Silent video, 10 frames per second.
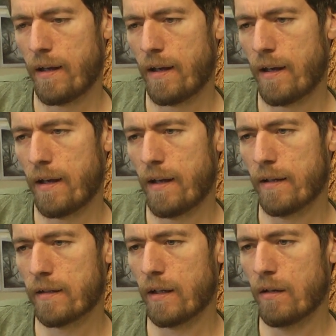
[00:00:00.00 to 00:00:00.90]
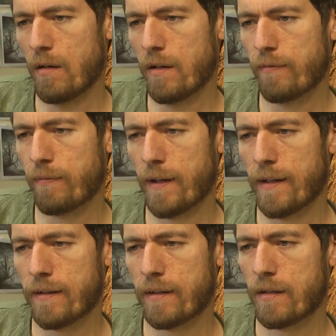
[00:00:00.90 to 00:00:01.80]
And it can only
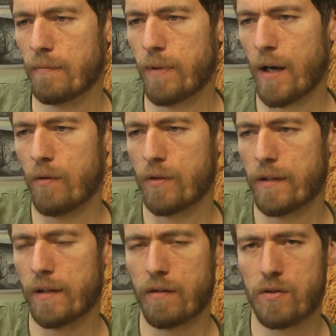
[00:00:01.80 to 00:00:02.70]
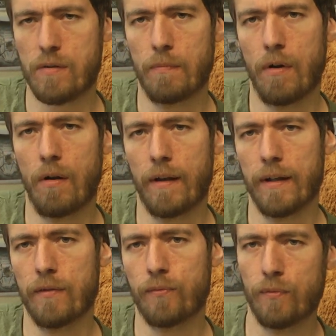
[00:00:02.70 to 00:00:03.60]
fit barrels that are small
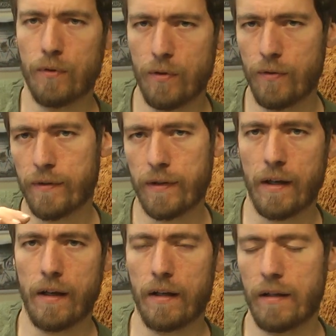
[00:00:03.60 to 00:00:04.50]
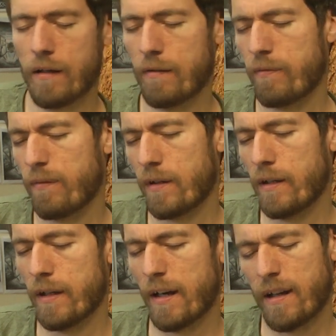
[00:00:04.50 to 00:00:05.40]
in the front, and
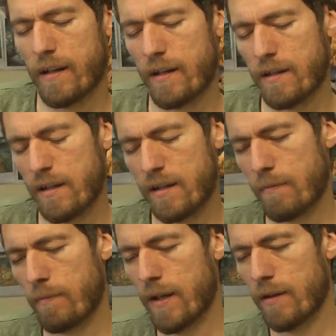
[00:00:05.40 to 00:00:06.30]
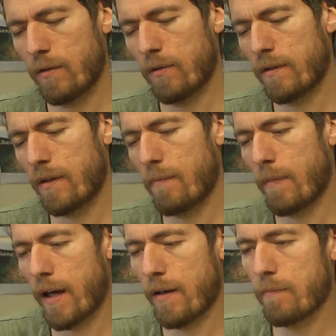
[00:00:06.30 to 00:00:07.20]
yeah, it's a bit odd in
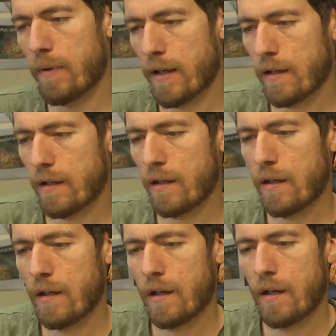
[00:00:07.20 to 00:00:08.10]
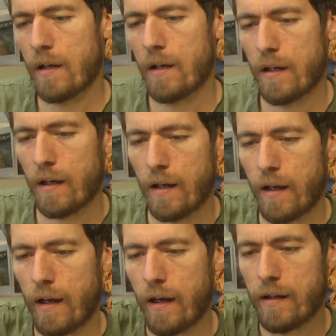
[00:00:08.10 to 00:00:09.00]
my opinion.
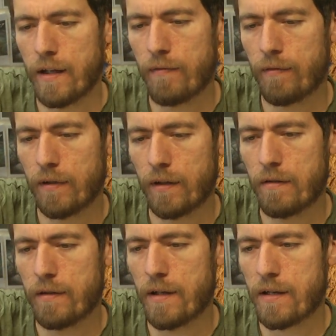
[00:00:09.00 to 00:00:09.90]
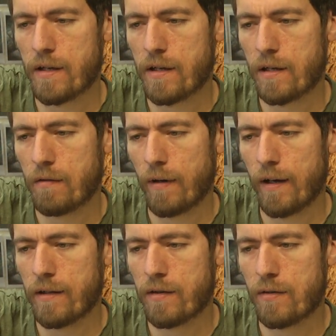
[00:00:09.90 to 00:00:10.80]
And even though this is
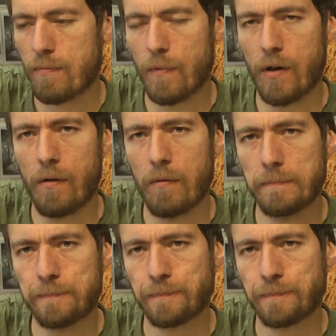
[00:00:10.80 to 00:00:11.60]
quite small,